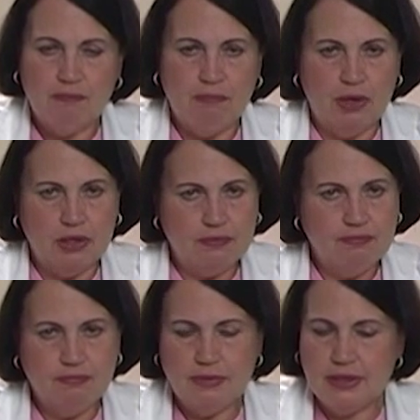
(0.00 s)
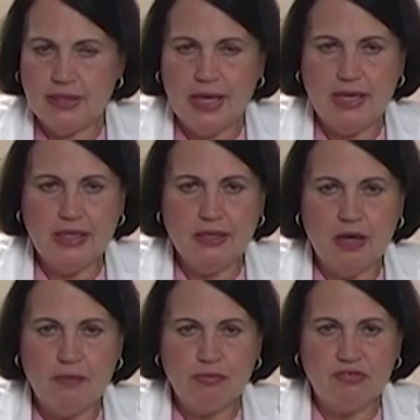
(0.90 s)
But
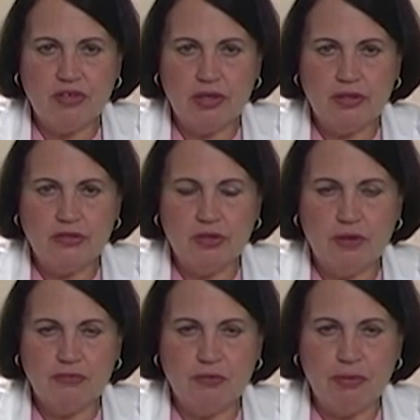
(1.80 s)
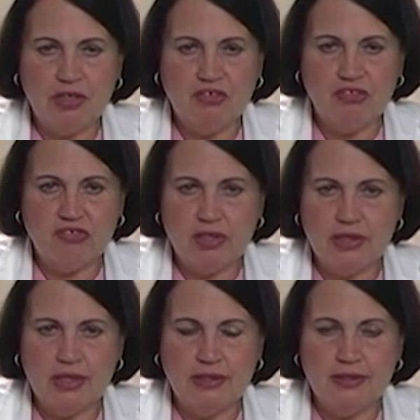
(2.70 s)
ninety-nine percent of the times the patients say
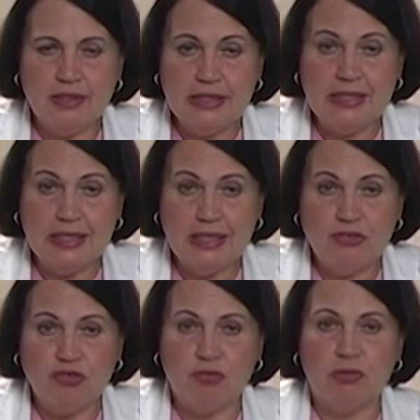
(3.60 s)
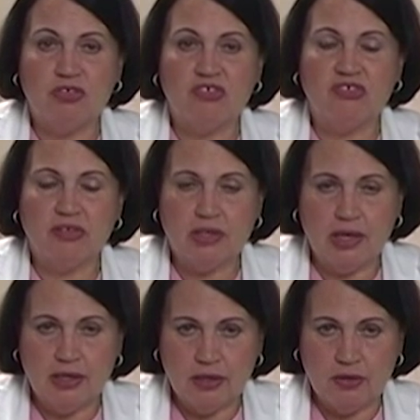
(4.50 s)
they didn't need so much as a
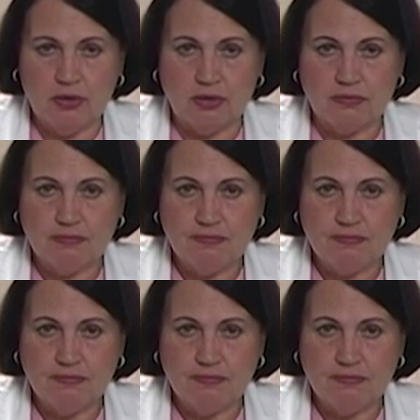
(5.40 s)
Tylenol.